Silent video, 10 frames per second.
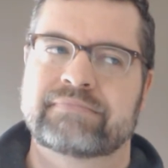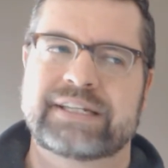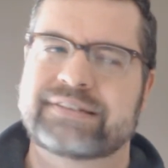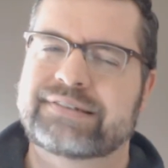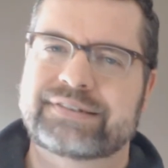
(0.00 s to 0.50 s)

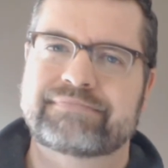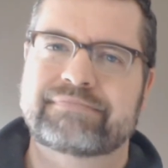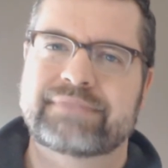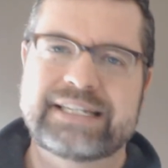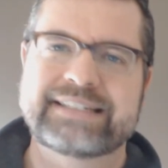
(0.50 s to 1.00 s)
It's
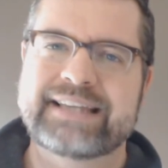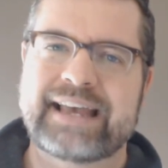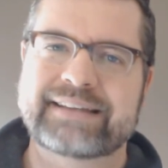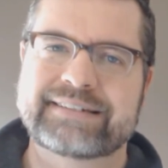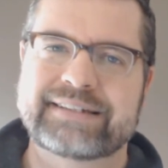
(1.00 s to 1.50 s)
easy
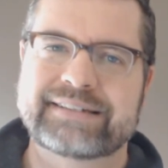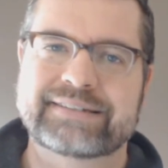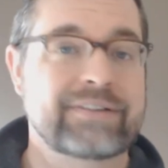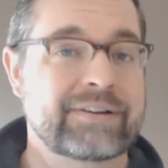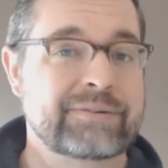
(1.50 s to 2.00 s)

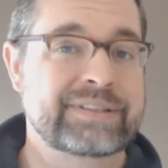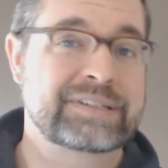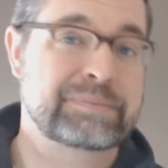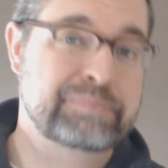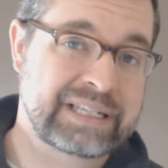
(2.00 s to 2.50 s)
access, along with
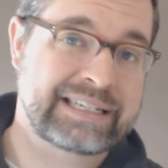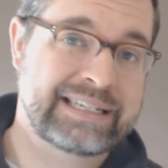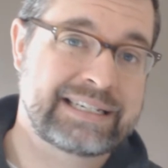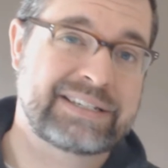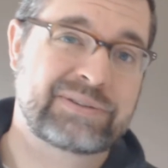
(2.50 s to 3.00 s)
its
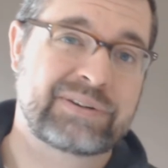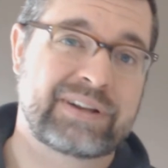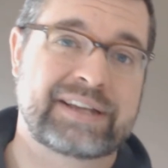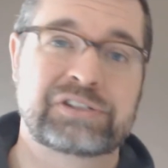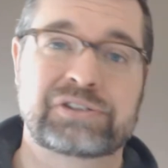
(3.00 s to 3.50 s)
ability to
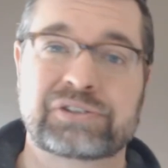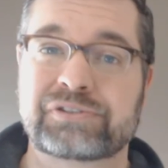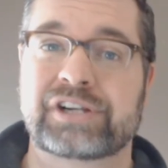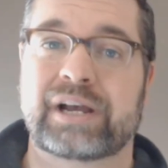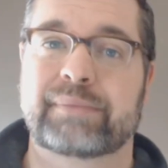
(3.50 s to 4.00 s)
utilize
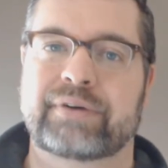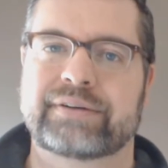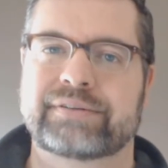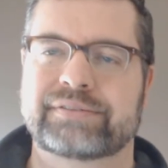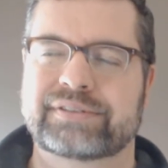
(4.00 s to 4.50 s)
search
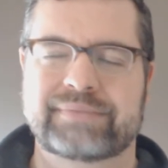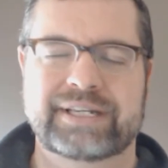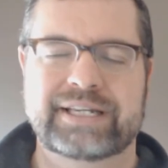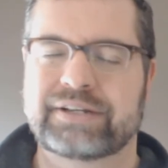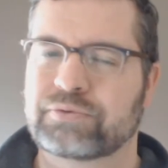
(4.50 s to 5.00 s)
operators,
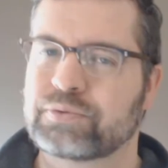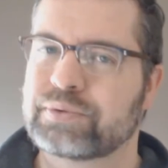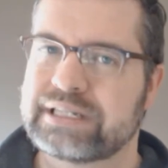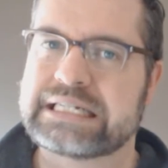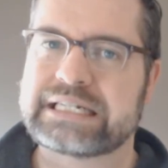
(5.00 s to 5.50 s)
make it
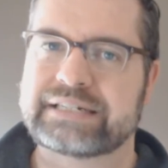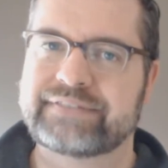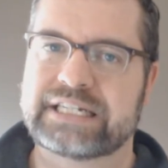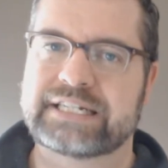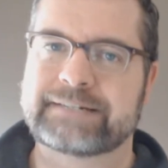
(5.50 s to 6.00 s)
really
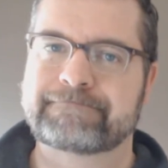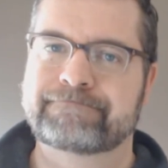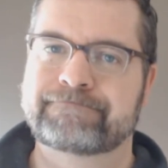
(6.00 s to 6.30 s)
convenient.